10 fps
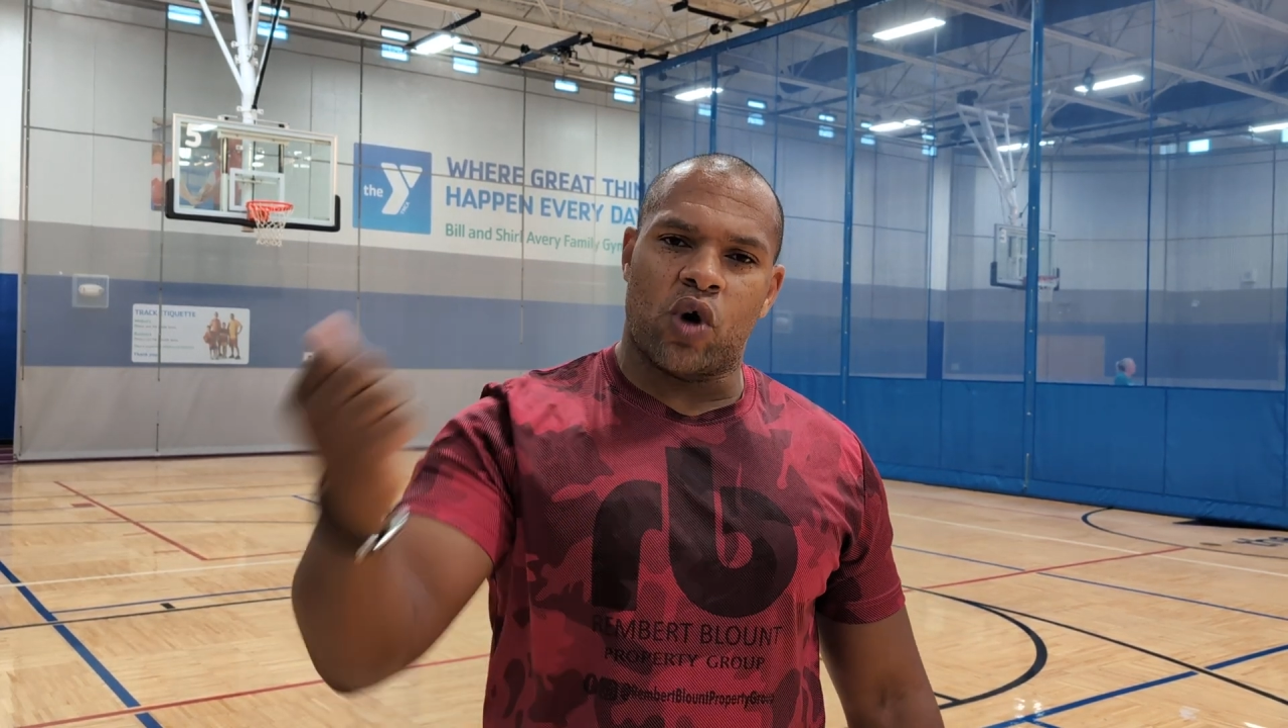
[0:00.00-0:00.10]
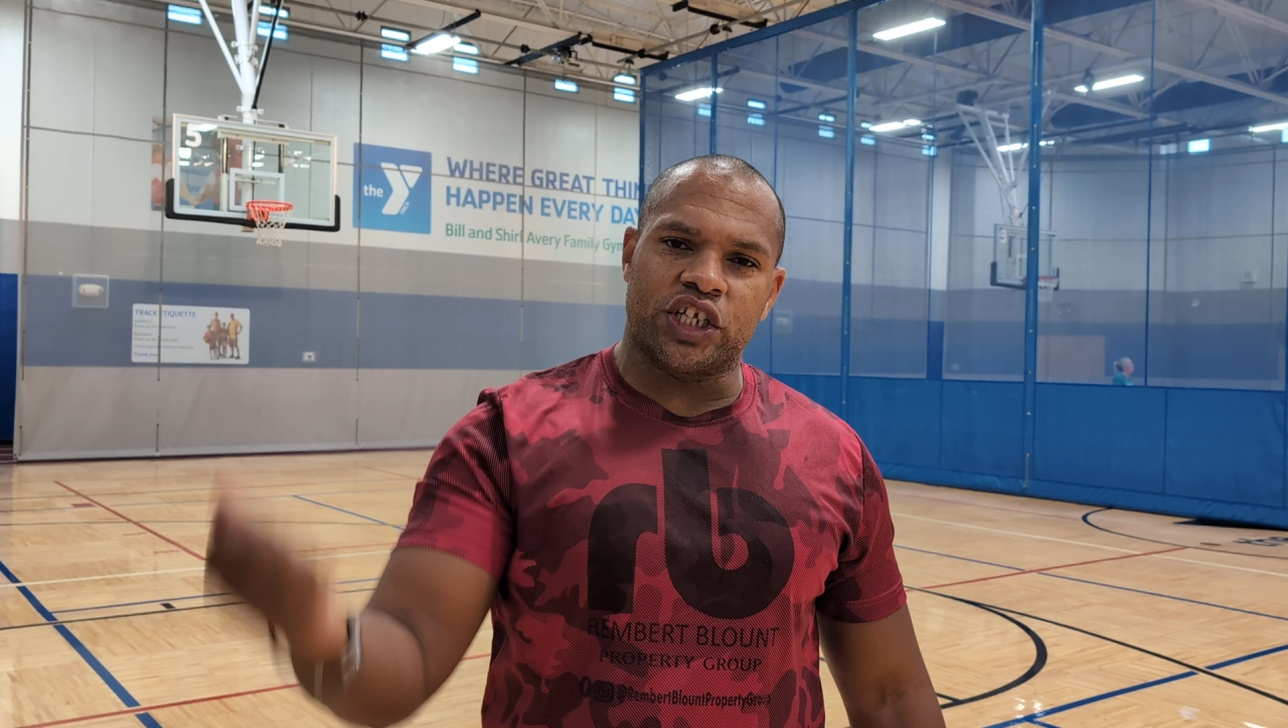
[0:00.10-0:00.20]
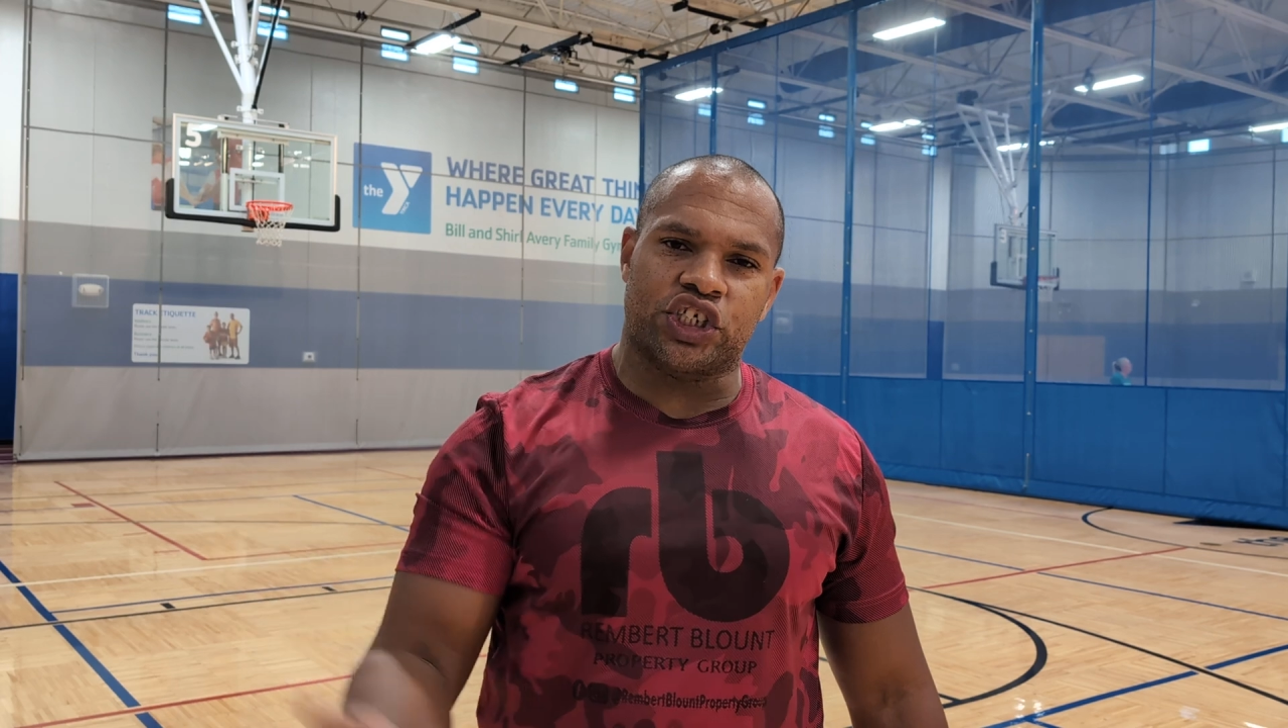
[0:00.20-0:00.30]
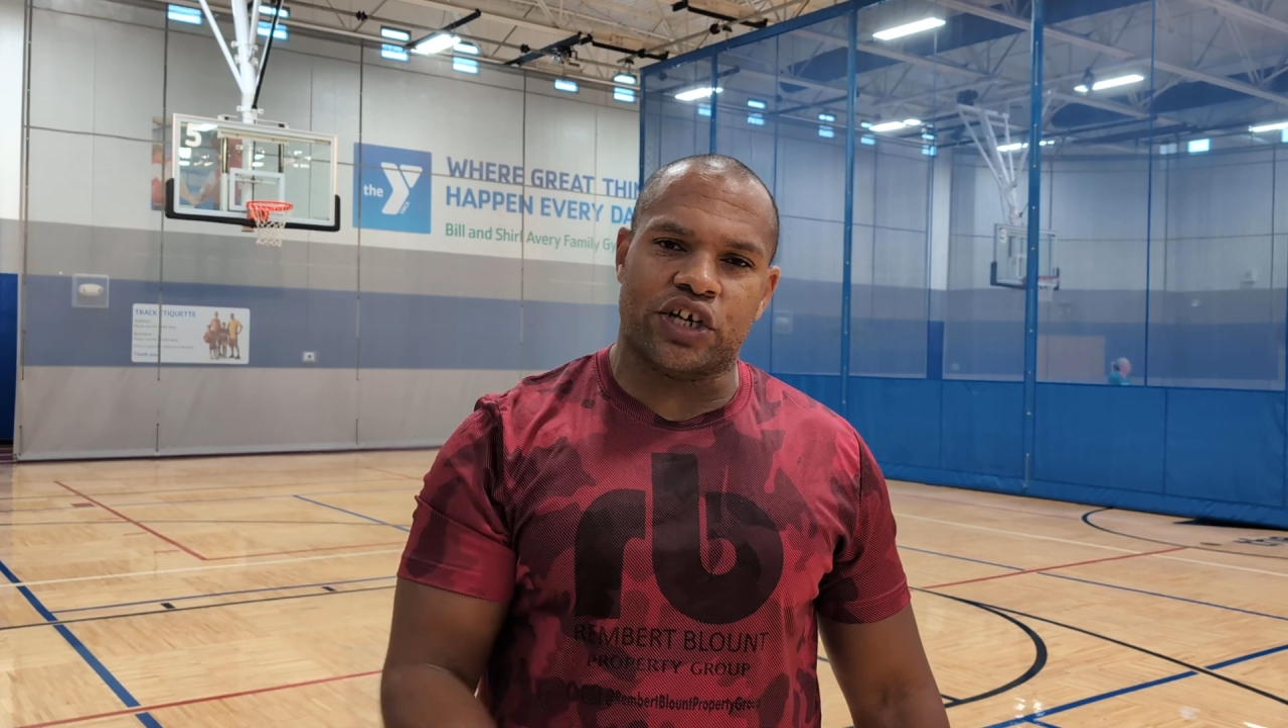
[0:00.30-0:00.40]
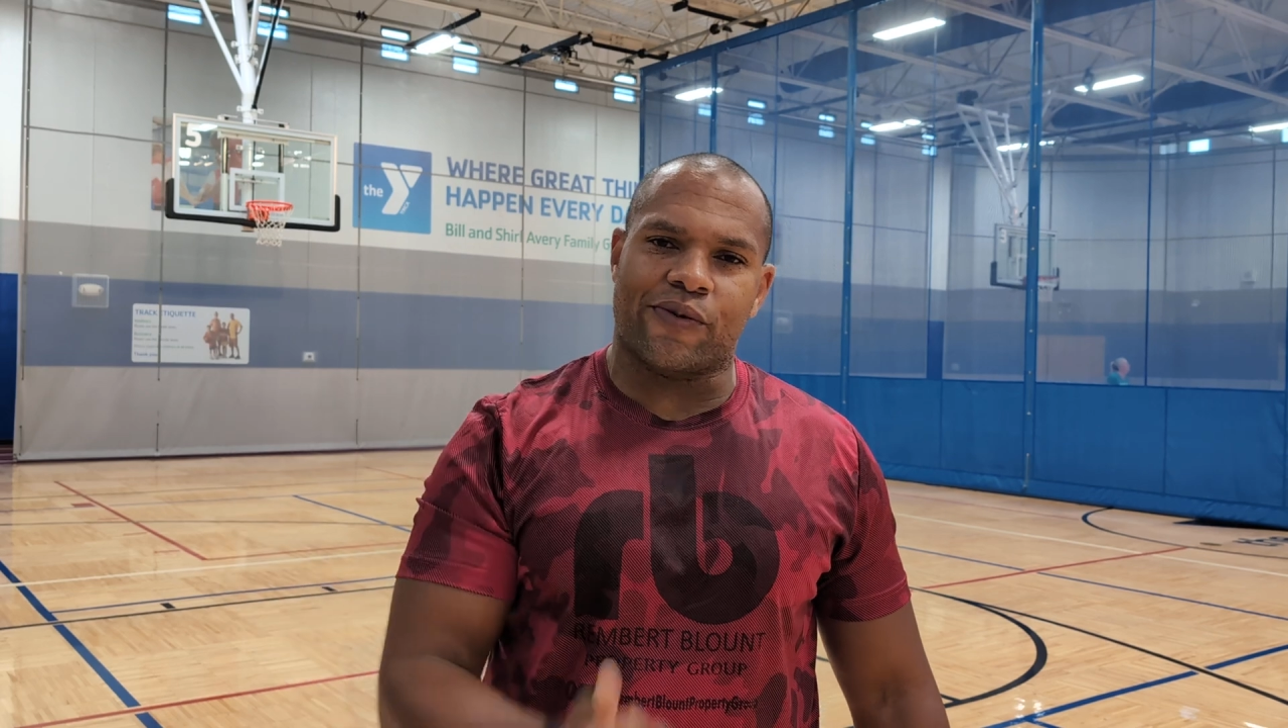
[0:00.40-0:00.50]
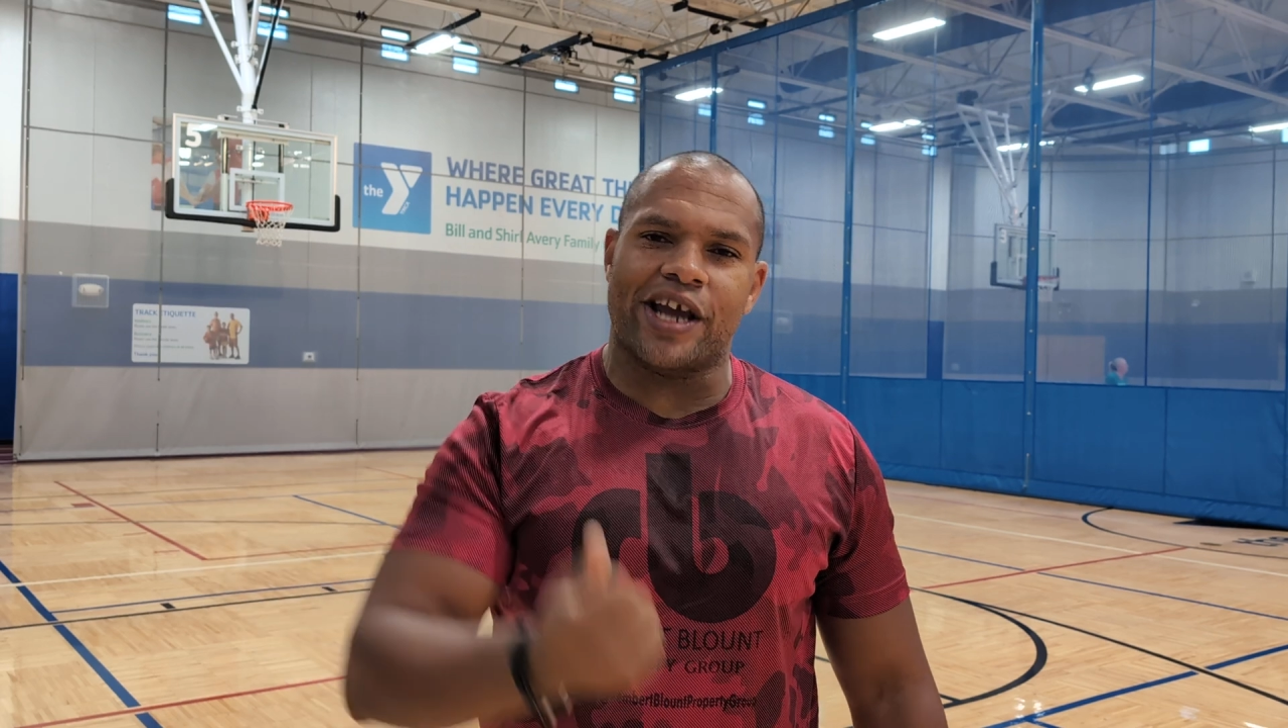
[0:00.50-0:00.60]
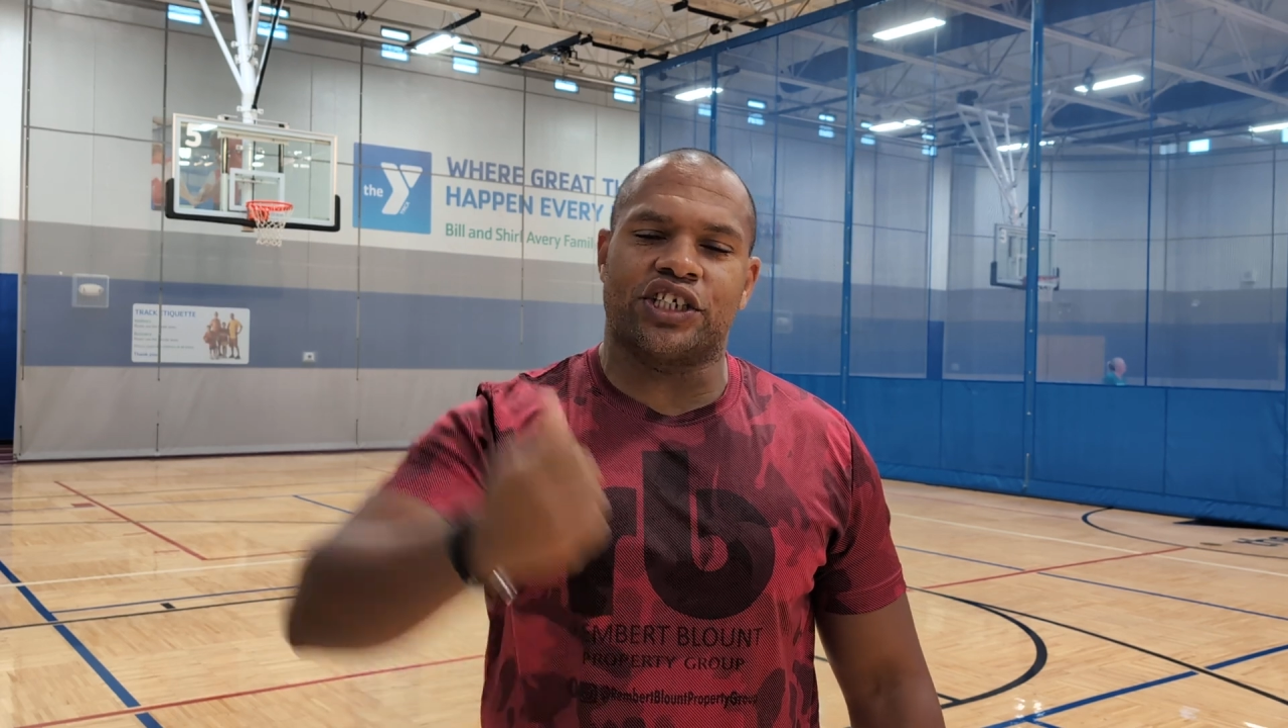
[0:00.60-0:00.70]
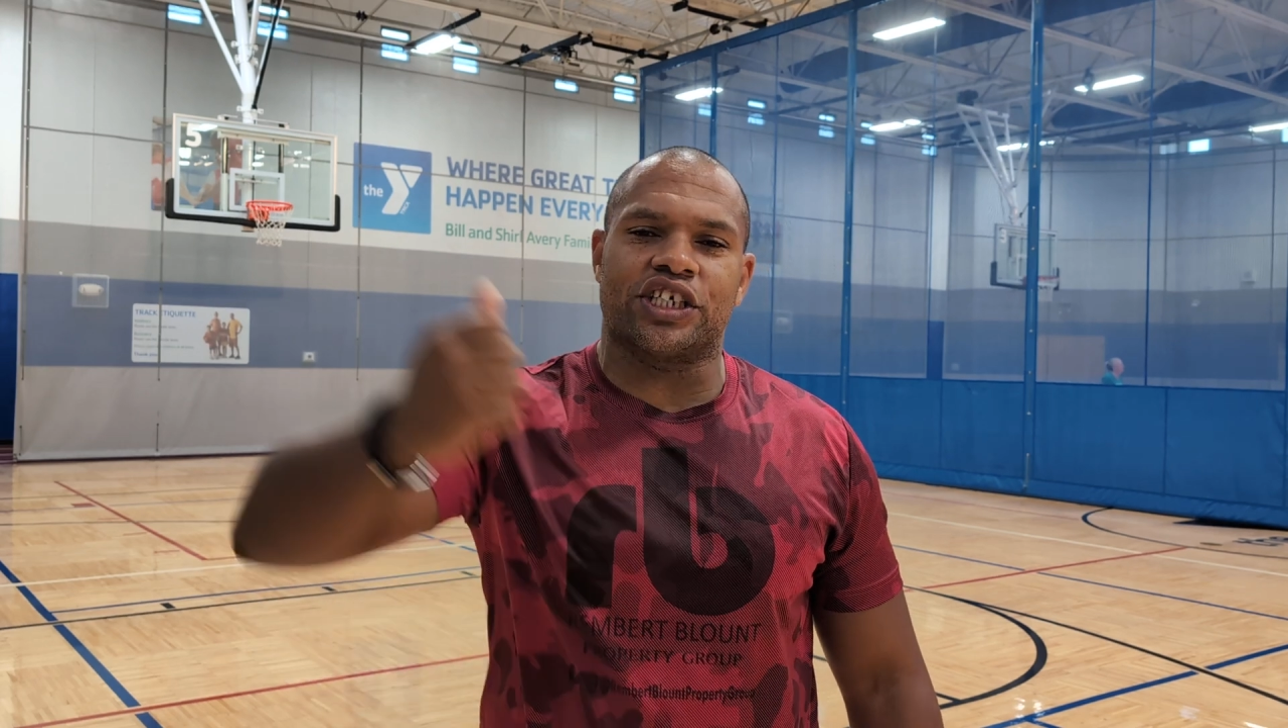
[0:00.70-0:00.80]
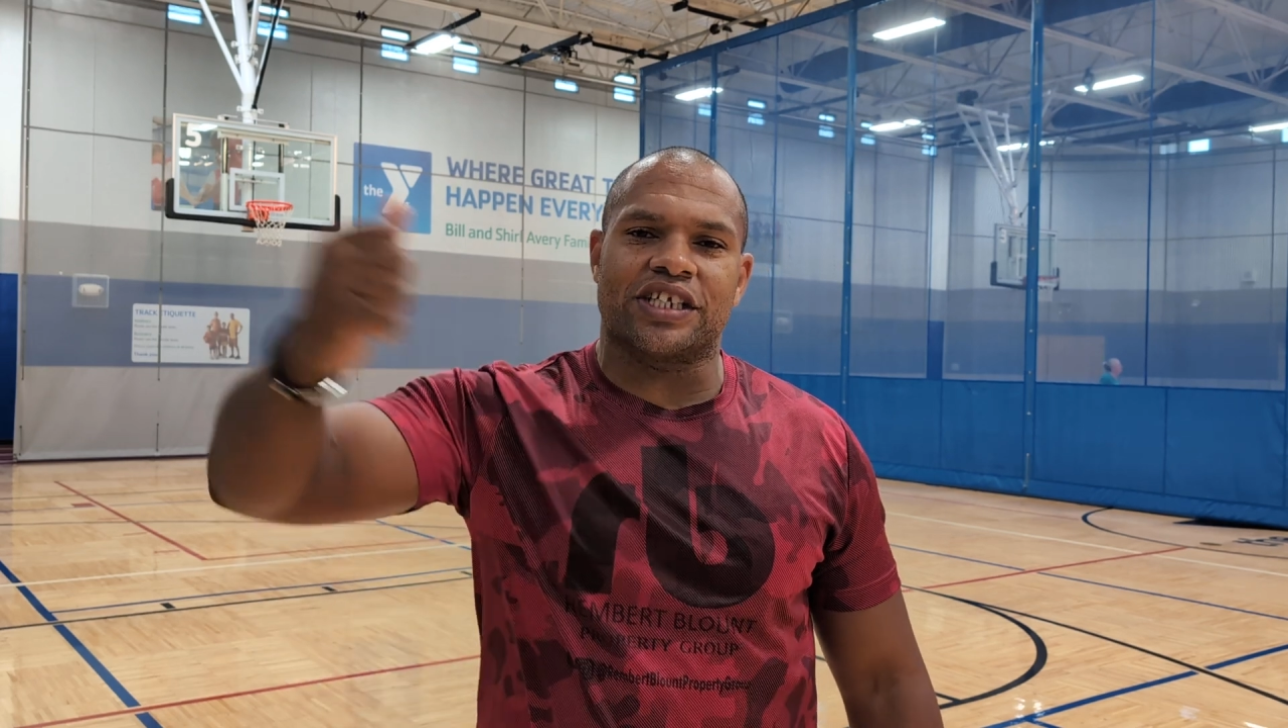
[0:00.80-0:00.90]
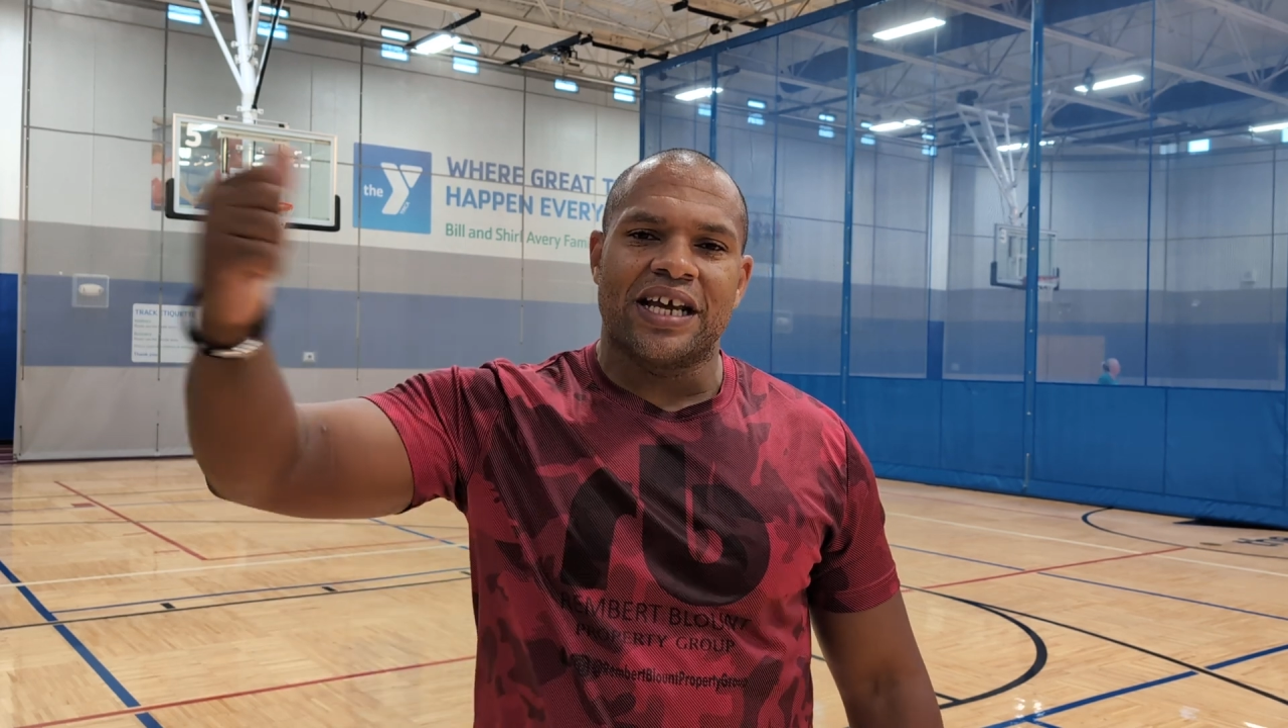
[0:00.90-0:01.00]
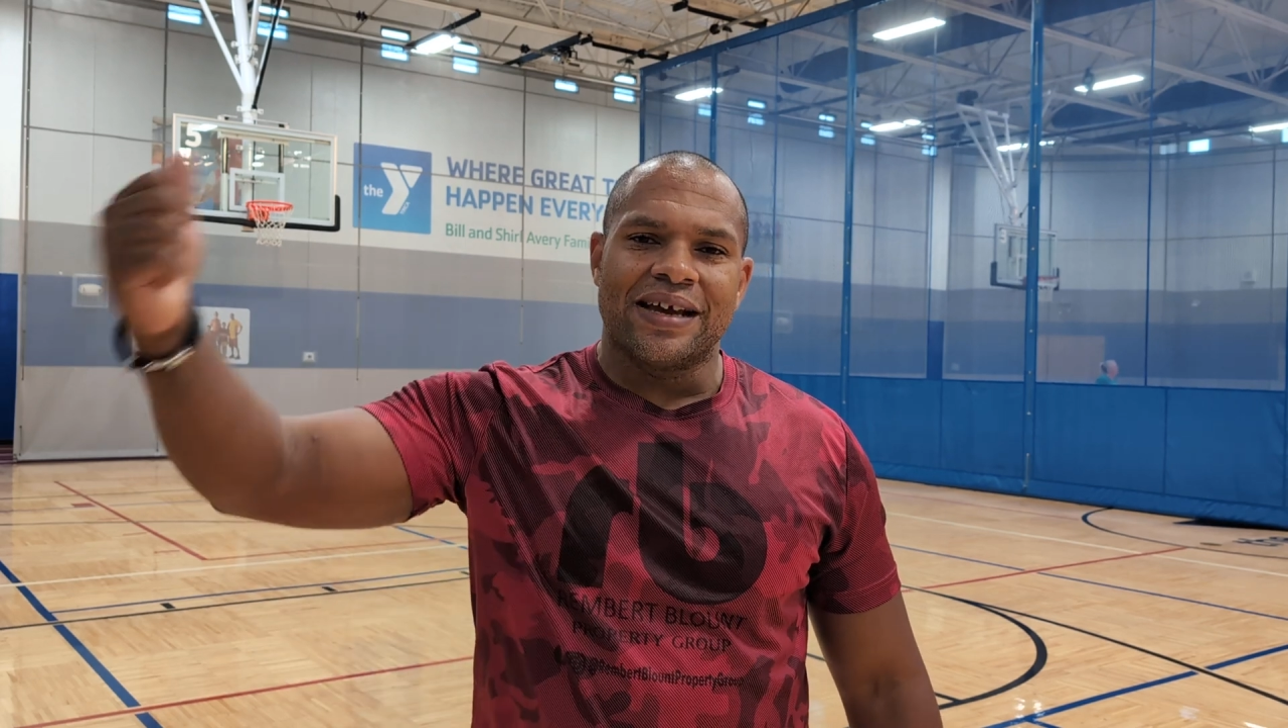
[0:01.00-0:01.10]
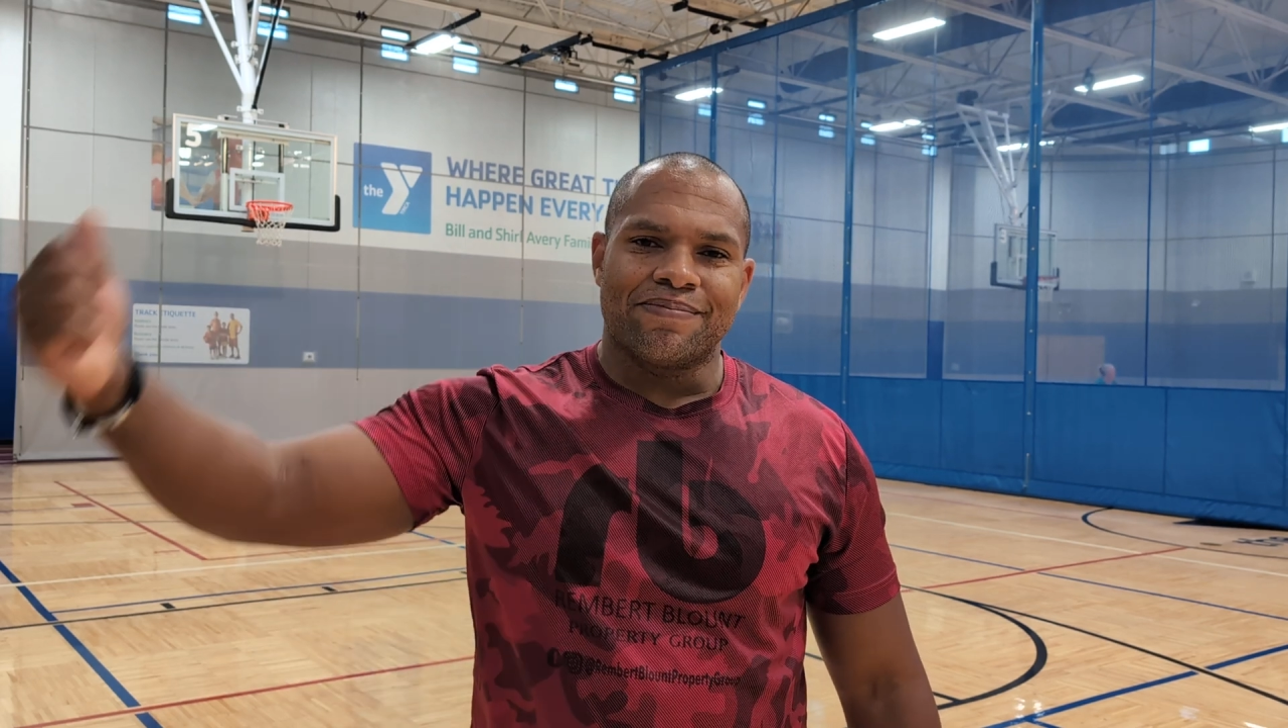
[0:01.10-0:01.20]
one generation